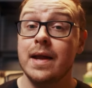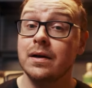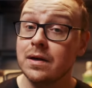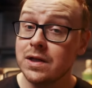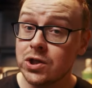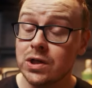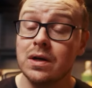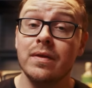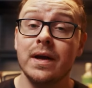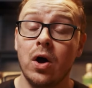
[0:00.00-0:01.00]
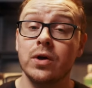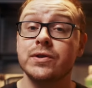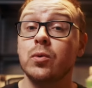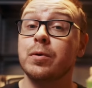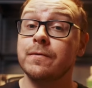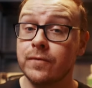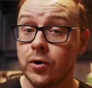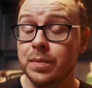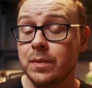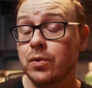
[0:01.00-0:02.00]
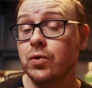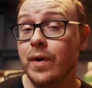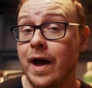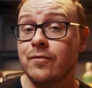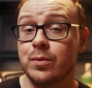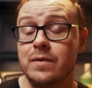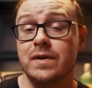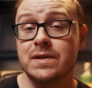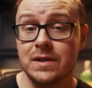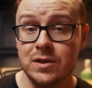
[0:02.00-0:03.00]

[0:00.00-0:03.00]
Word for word: And in addition, they also prefer people who have previous